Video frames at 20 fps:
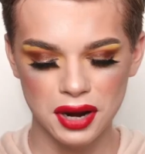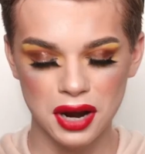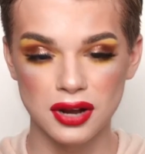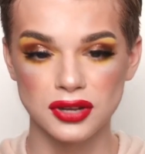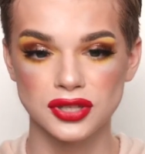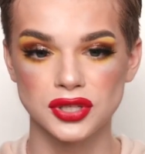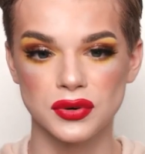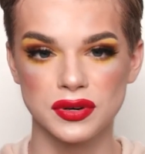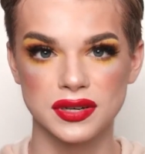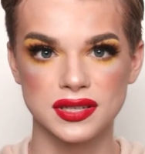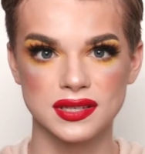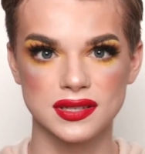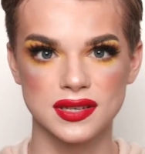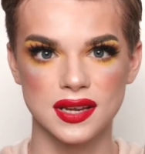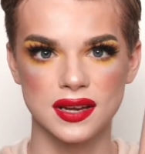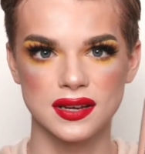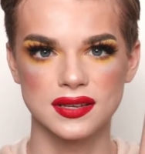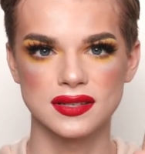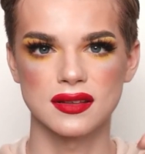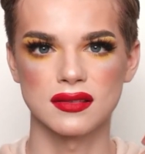contour
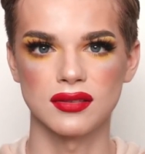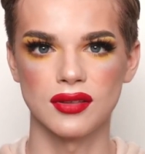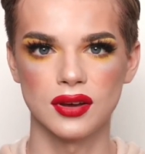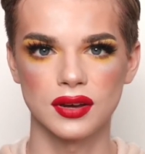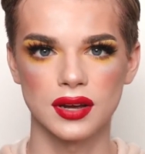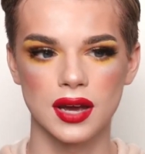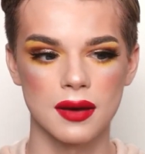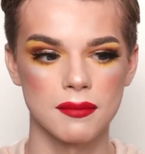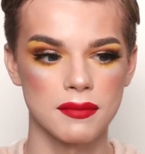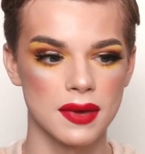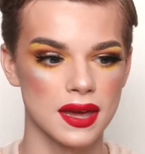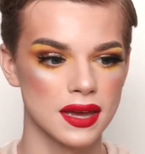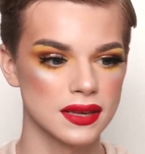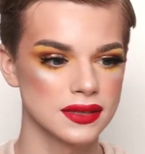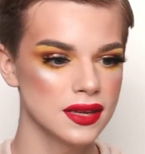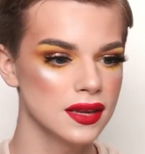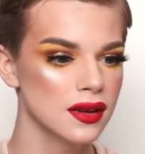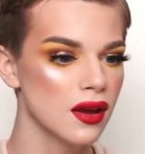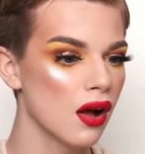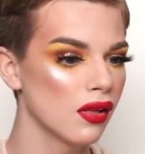sticks look
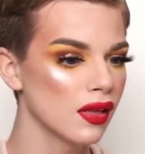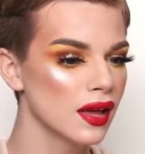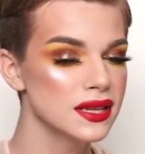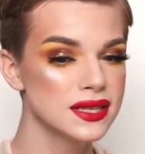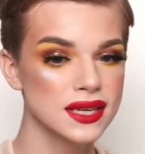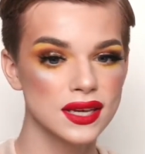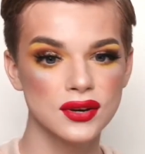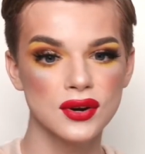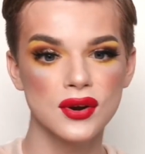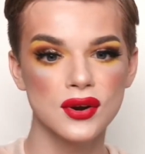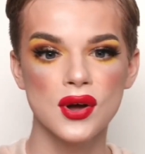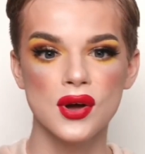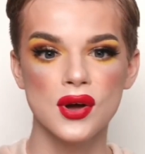amazing. All I did